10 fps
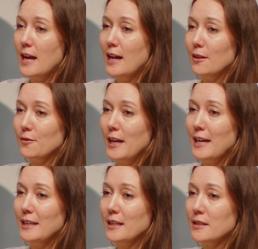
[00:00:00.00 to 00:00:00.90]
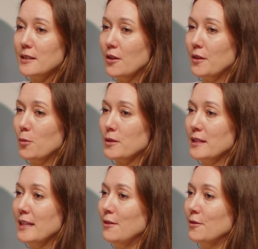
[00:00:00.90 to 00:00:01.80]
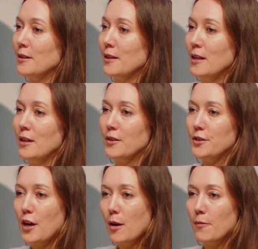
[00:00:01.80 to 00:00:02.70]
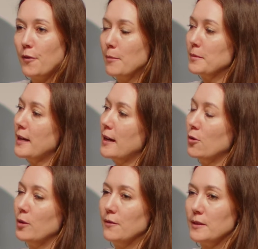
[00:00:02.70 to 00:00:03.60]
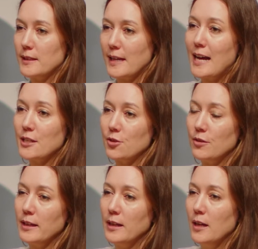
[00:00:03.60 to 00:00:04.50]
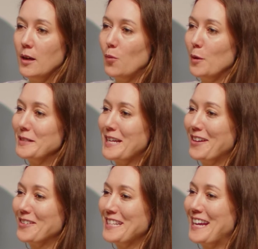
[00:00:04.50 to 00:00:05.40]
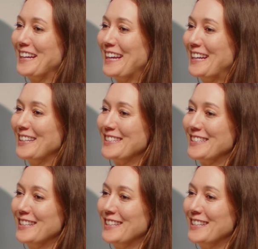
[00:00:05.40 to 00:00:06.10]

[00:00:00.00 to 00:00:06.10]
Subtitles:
Elvie 8 years ago, there wasn't even the term femtech, or even as a category, women's health tech. And